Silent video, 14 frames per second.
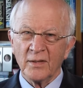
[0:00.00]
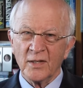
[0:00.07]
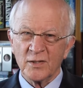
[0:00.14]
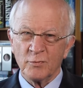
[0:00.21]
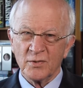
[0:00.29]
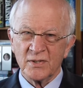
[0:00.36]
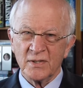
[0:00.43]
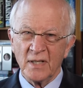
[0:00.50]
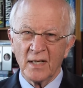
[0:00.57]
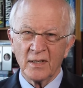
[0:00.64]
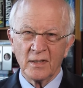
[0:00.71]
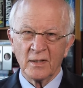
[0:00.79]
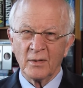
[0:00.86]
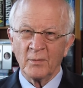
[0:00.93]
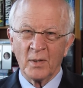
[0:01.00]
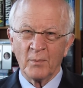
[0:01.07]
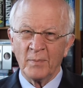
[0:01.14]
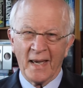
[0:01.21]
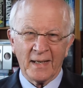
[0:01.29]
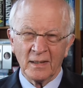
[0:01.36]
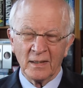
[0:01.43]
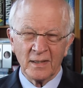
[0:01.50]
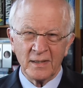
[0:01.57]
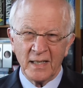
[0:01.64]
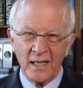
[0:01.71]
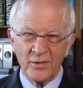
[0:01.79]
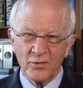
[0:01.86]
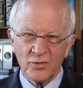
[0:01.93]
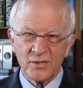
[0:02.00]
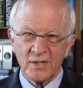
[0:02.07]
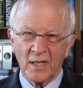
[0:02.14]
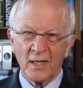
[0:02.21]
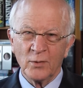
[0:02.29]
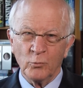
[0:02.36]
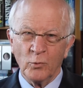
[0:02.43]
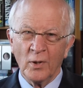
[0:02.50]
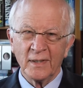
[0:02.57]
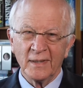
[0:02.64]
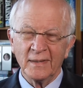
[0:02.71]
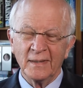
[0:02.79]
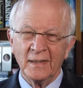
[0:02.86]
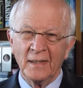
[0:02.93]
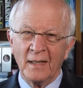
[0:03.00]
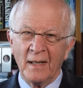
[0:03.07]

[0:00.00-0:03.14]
This was not a battle that either side wanted.